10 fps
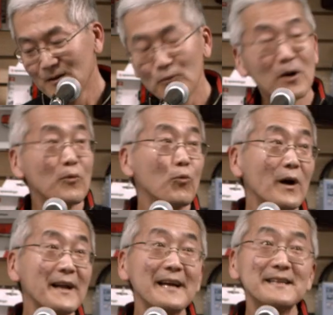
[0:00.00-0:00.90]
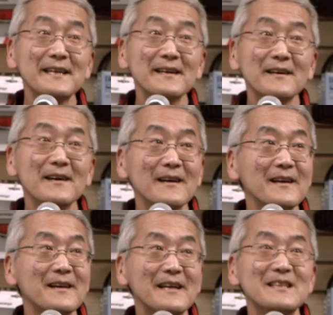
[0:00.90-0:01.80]
Well, one idea
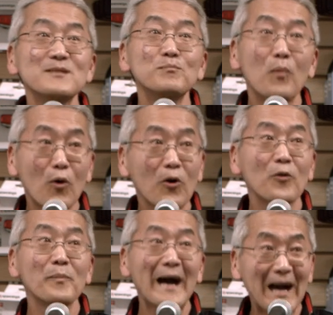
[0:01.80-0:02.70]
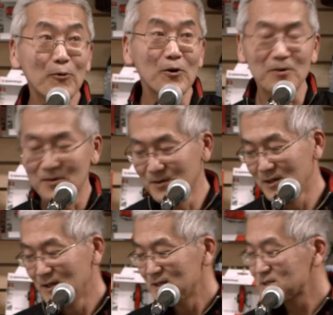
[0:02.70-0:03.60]
is more power.
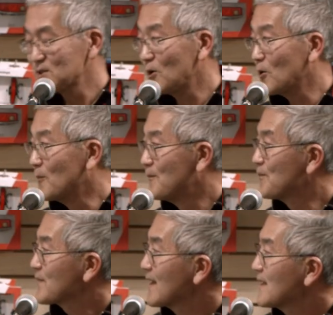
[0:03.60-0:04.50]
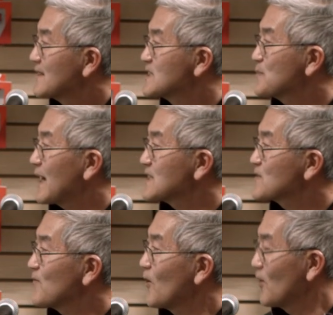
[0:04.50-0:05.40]
So, this
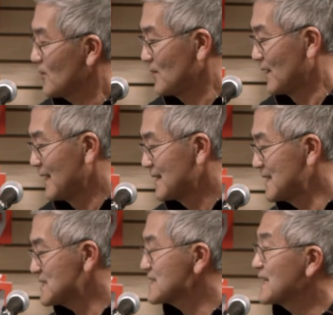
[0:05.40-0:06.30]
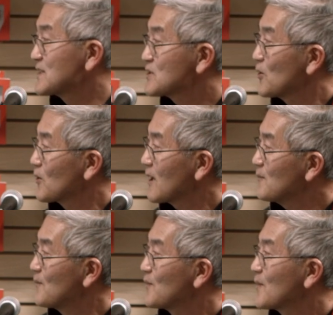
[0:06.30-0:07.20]
past fall, this thing showed
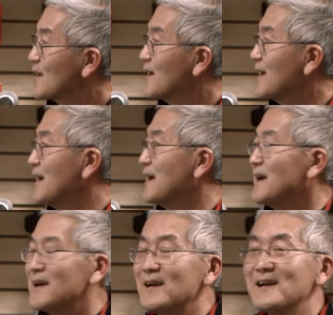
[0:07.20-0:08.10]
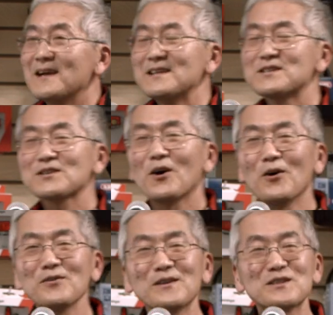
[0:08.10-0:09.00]
up. it's
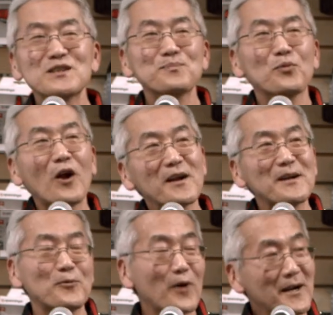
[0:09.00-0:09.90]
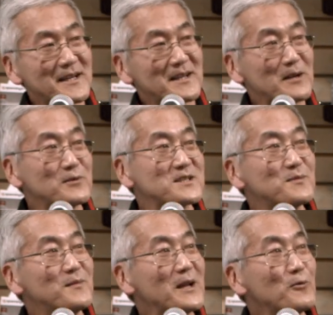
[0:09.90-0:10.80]
called the Sprocket Rocket. It was,
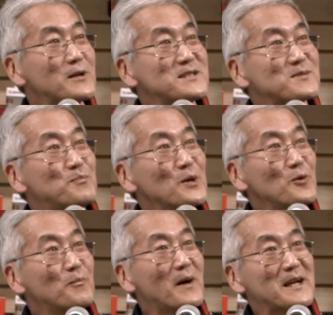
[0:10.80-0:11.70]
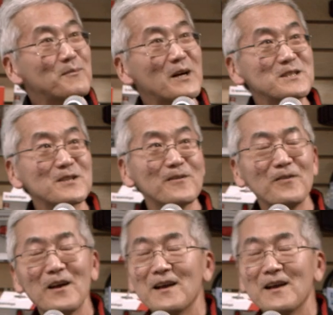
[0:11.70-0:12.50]
it was built by a bunch of